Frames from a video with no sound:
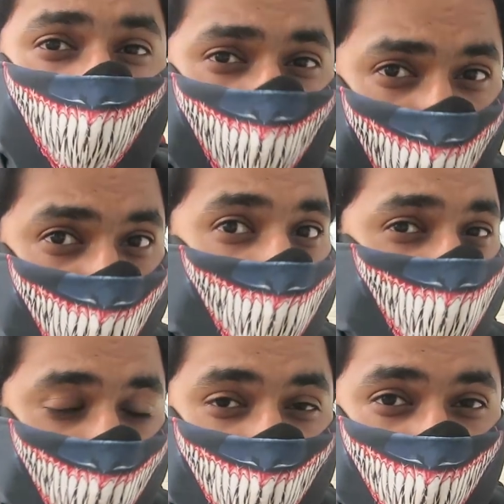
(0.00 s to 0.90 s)
Now be
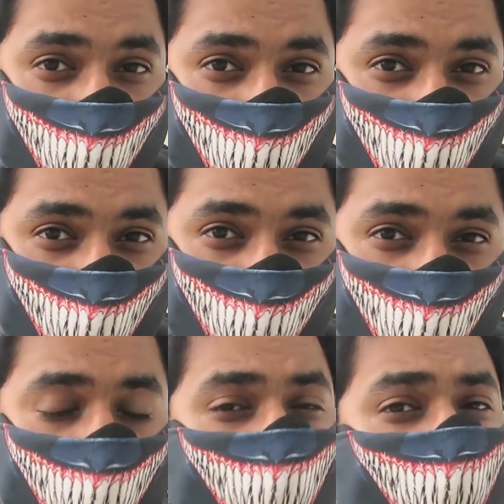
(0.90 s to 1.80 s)
confident about this
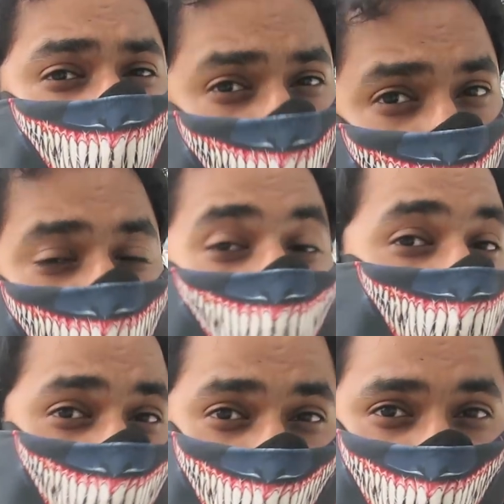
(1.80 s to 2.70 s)
rule, but don't be
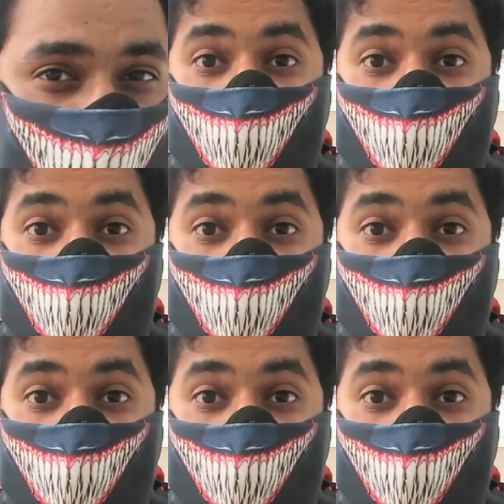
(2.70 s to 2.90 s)
arrogant.